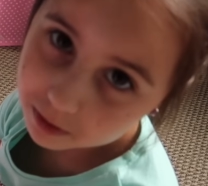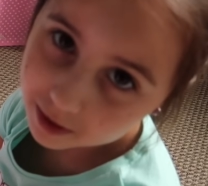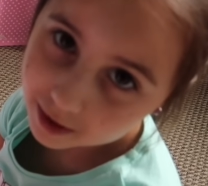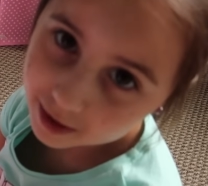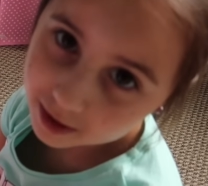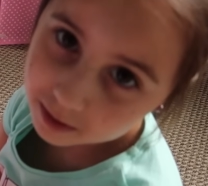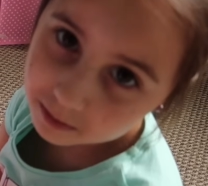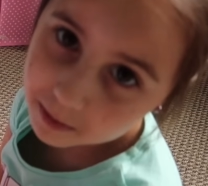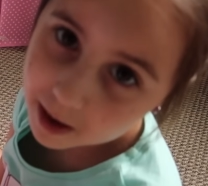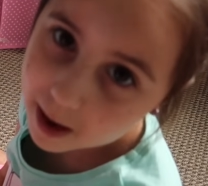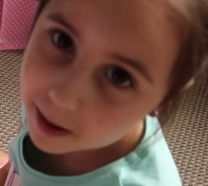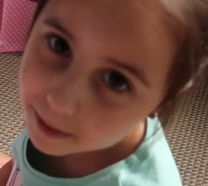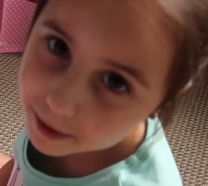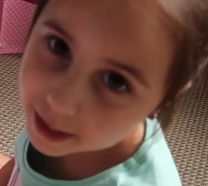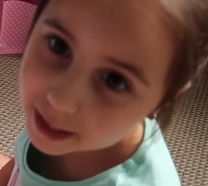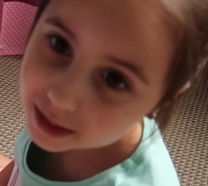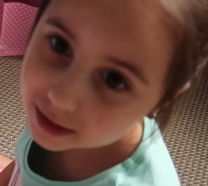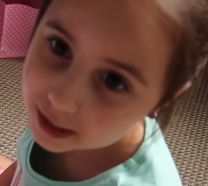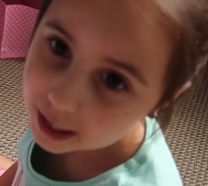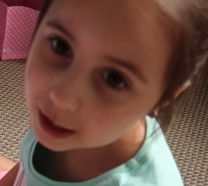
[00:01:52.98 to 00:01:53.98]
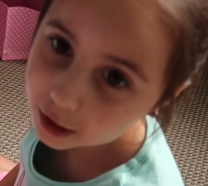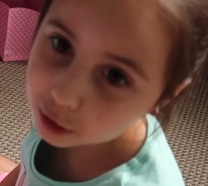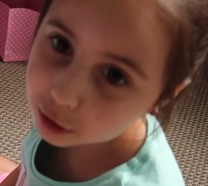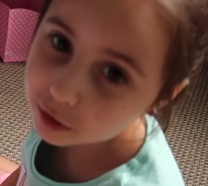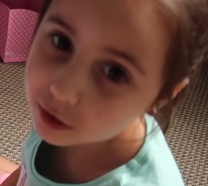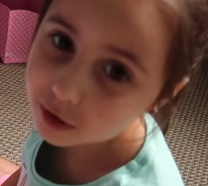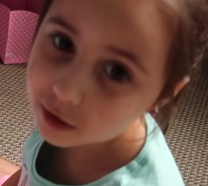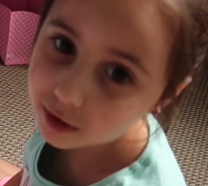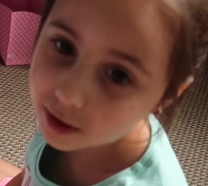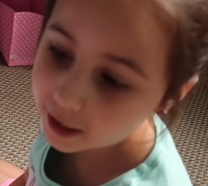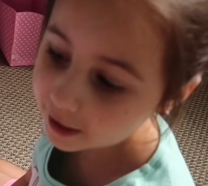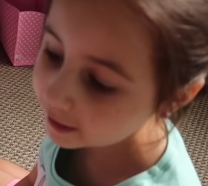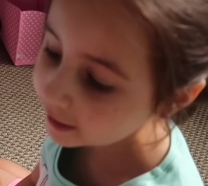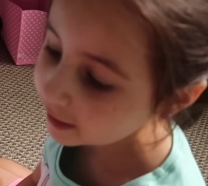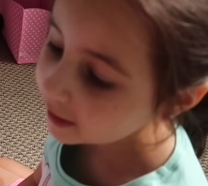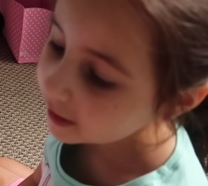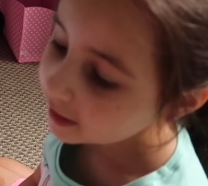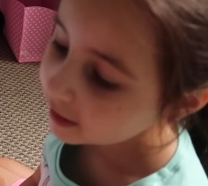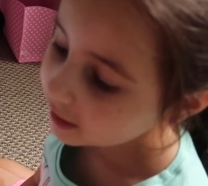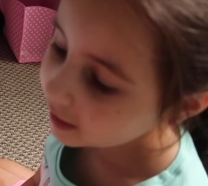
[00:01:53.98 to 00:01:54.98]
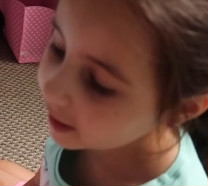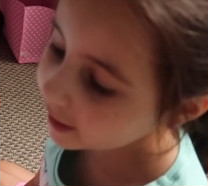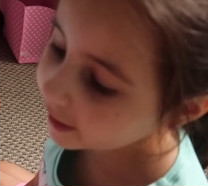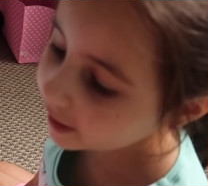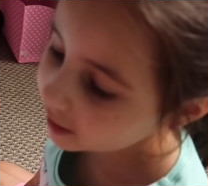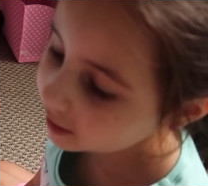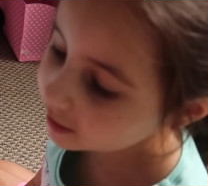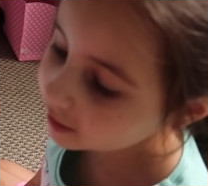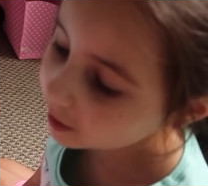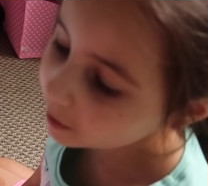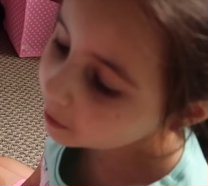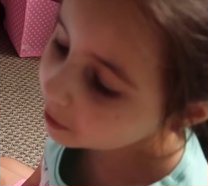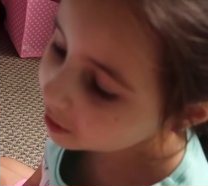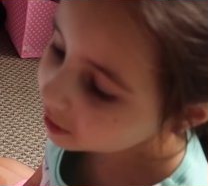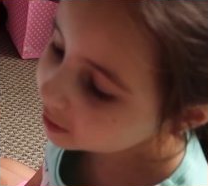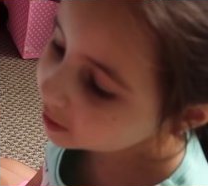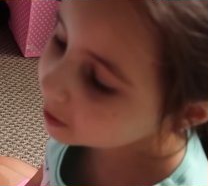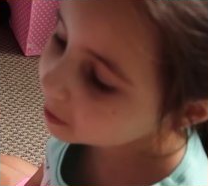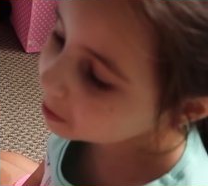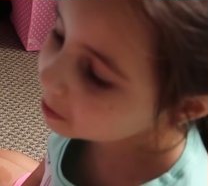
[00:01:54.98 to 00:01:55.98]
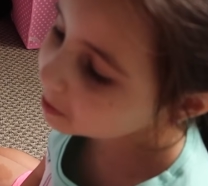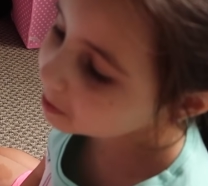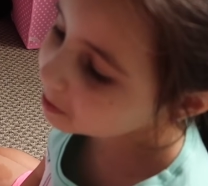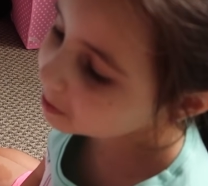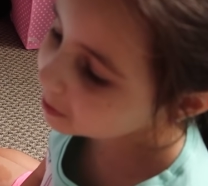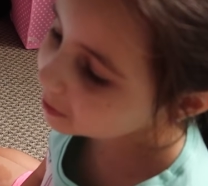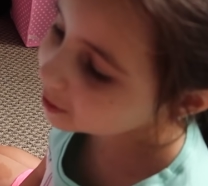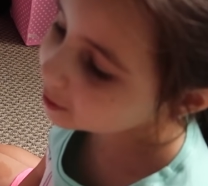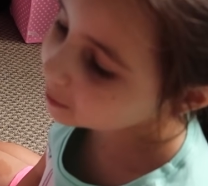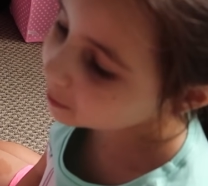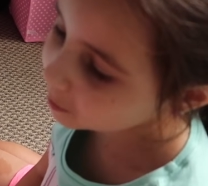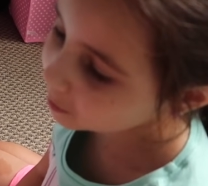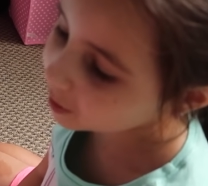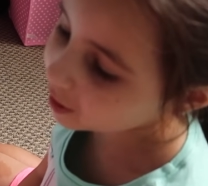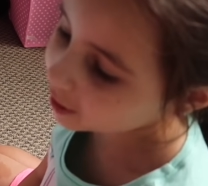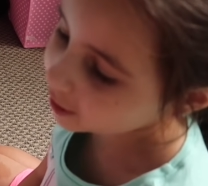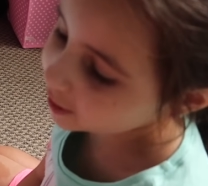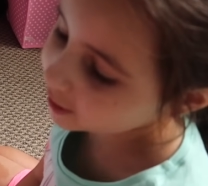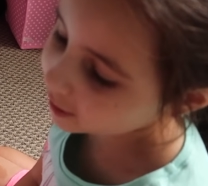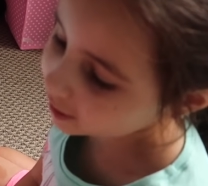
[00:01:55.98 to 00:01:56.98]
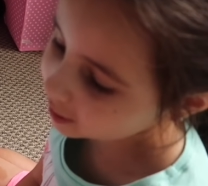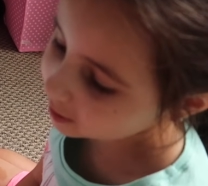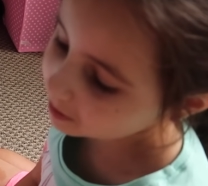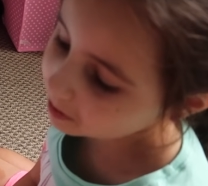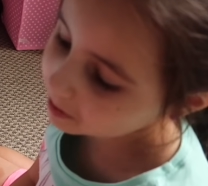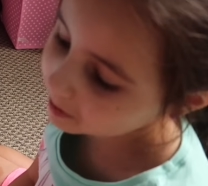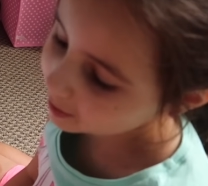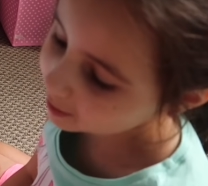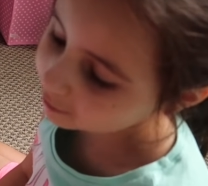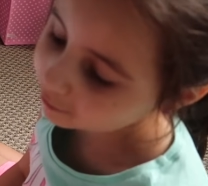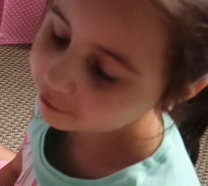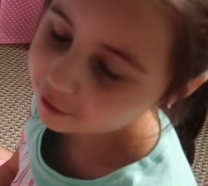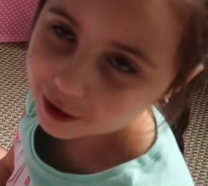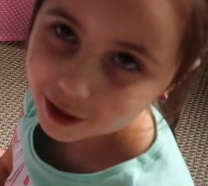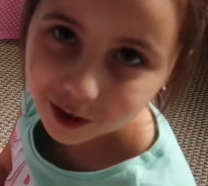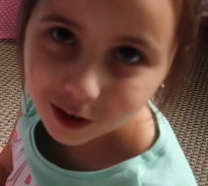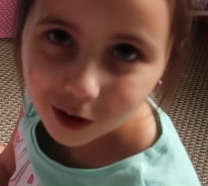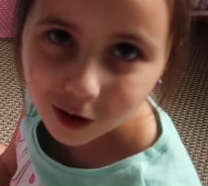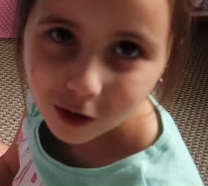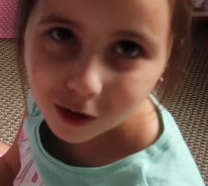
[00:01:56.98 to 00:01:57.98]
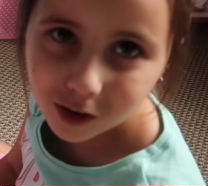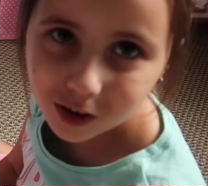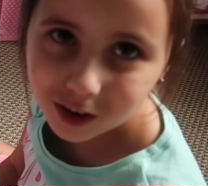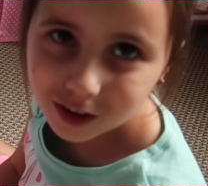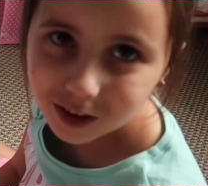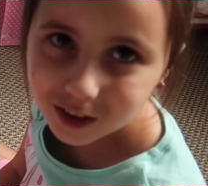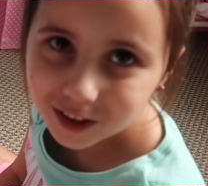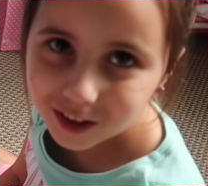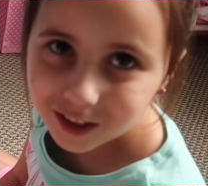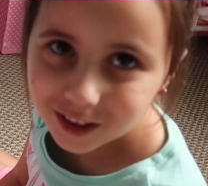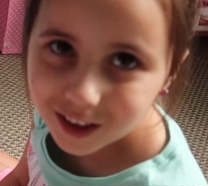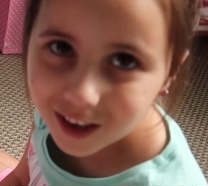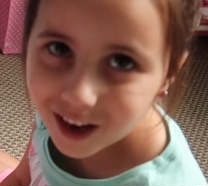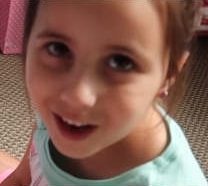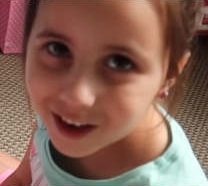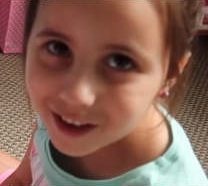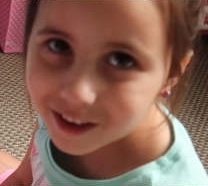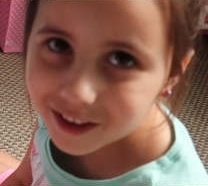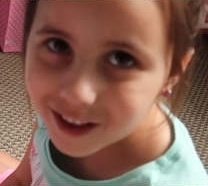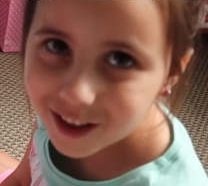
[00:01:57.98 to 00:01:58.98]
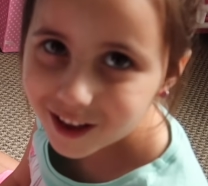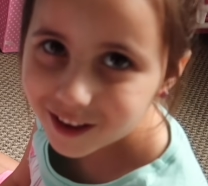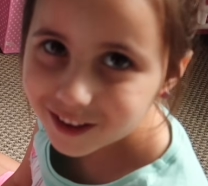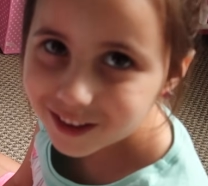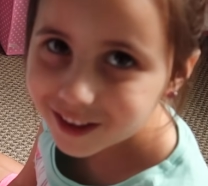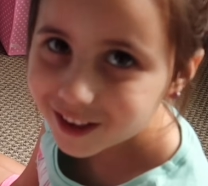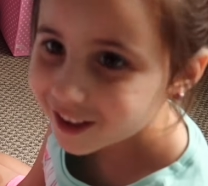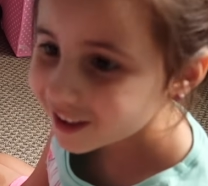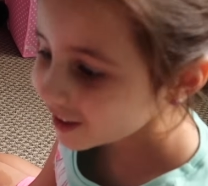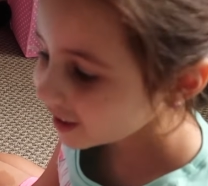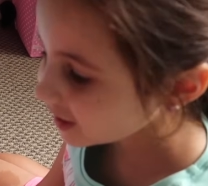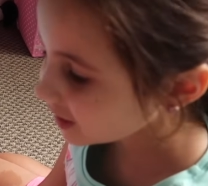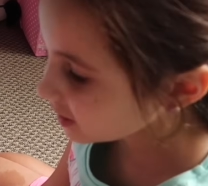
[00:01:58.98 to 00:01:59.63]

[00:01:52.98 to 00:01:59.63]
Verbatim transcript: brand. Maybe it's actually like like cuz they wanted to Wanted it to be real, kind of like thing.